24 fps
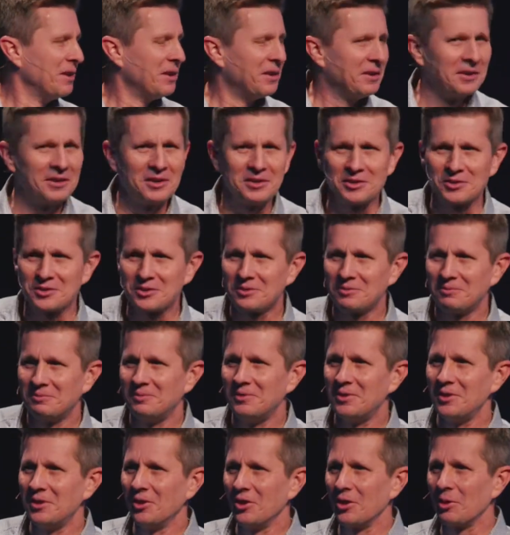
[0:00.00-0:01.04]
because,
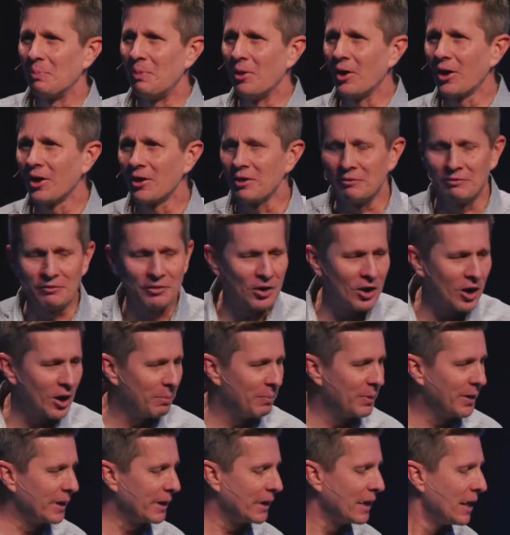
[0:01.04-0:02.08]
you know, they're part of the fall.
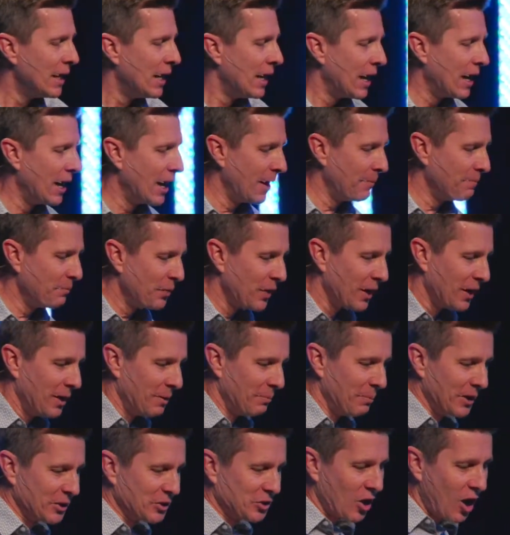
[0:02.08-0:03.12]
But, uh,
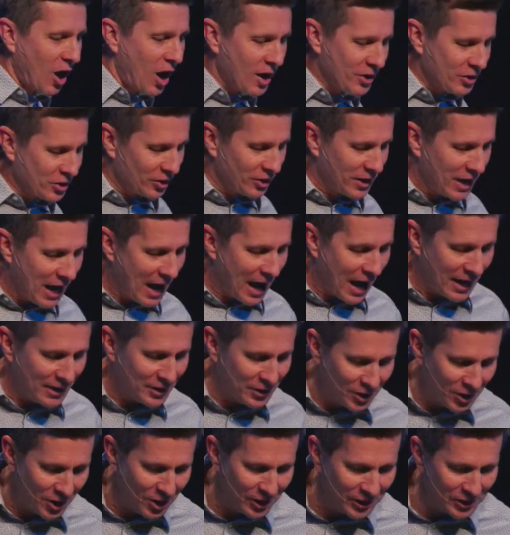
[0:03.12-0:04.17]
but dogs are not, you
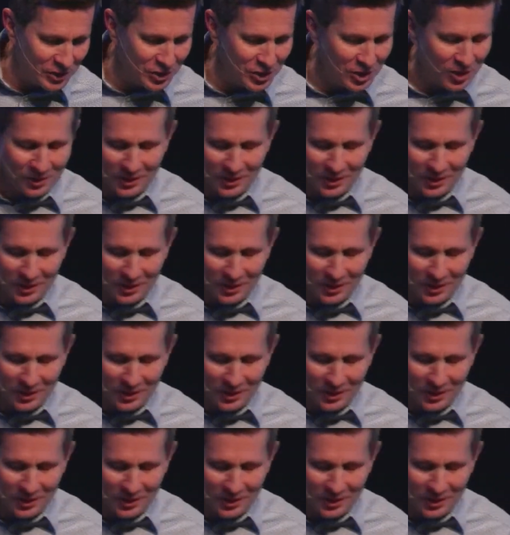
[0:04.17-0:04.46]
know, and so